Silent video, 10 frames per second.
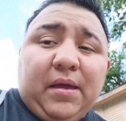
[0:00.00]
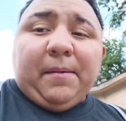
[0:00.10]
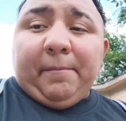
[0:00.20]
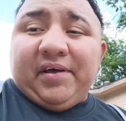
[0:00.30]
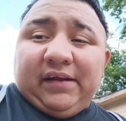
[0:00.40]

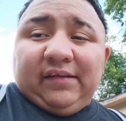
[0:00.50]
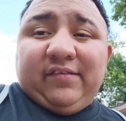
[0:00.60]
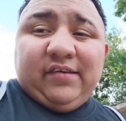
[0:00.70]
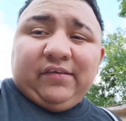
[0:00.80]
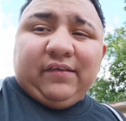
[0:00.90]
But
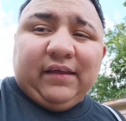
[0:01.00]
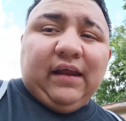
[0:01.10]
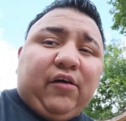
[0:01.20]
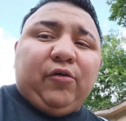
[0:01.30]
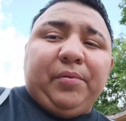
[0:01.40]
until then, I
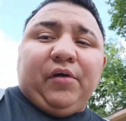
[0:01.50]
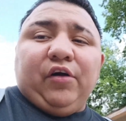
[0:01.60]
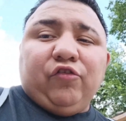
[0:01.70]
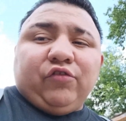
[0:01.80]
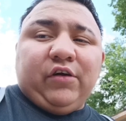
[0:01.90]
hope y'all
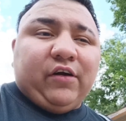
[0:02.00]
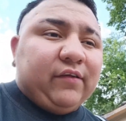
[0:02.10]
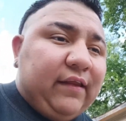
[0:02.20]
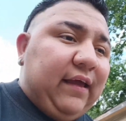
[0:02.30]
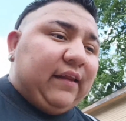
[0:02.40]
enjoying y'all
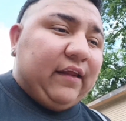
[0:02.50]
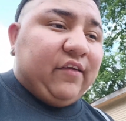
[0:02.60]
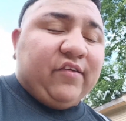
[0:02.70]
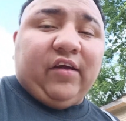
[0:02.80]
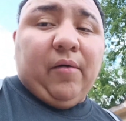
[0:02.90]
day, and I'll
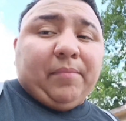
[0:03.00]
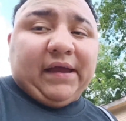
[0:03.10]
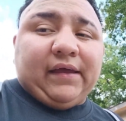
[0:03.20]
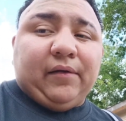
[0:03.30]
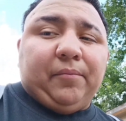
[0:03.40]
see y'all back
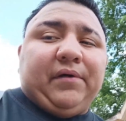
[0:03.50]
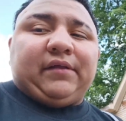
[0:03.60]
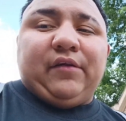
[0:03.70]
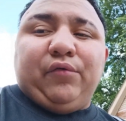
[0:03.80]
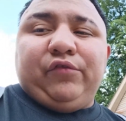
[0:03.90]
in a bit,
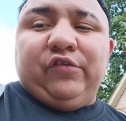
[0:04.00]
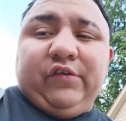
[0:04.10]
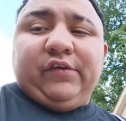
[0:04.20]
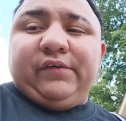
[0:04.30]
though. Chill.